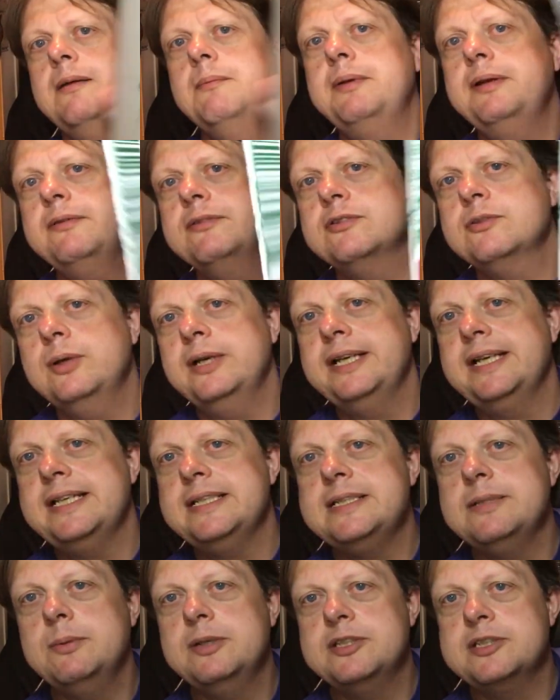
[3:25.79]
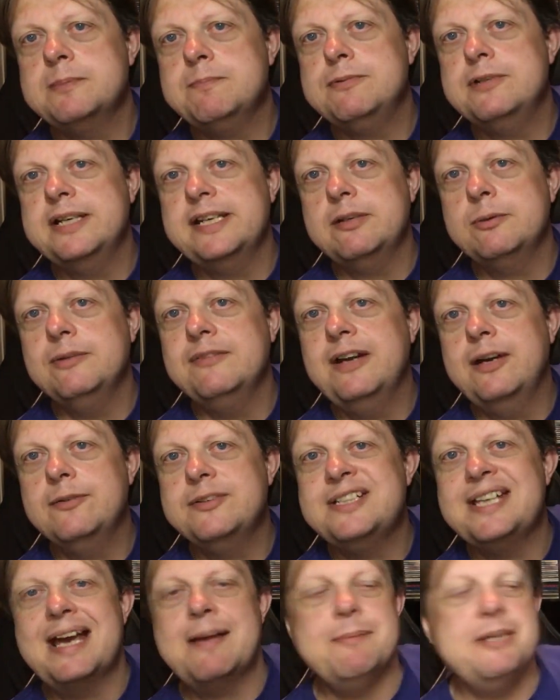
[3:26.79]
but it was quite an easy one to break
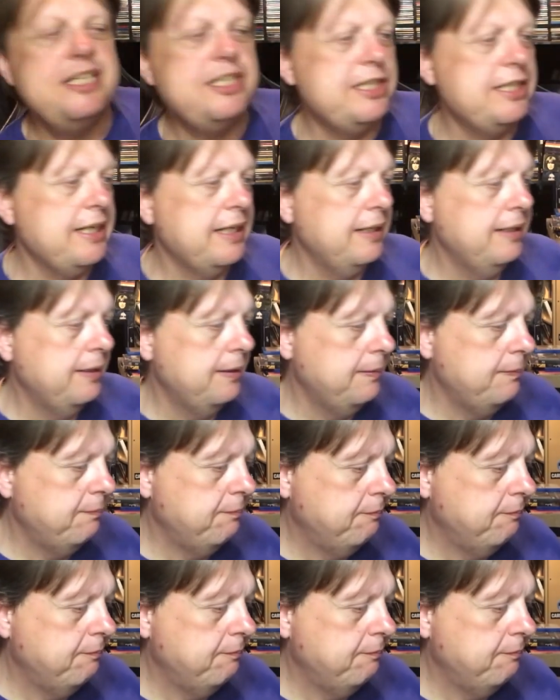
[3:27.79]
without damaging.